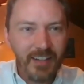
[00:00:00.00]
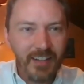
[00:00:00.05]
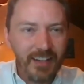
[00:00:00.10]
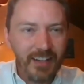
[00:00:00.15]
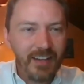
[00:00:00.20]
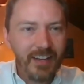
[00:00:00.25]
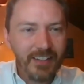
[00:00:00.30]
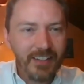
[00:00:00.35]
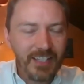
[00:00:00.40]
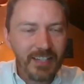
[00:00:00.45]

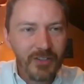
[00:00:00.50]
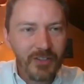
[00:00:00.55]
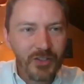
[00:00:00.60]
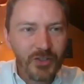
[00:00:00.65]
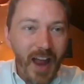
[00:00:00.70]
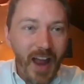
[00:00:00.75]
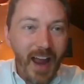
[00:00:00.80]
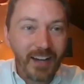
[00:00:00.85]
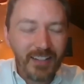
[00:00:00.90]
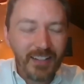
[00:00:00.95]
instead of
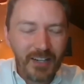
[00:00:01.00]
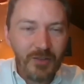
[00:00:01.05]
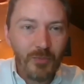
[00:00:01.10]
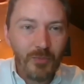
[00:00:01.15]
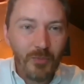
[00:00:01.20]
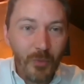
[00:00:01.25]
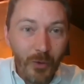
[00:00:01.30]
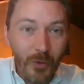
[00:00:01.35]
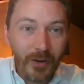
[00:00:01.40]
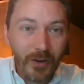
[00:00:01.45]

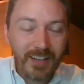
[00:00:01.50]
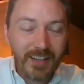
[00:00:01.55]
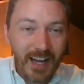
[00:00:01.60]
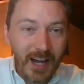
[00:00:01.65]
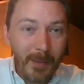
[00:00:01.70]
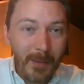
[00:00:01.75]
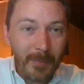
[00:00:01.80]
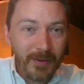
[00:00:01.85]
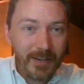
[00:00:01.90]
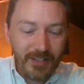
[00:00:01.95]
attracting one
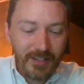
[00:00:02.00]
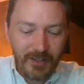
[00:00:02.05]
company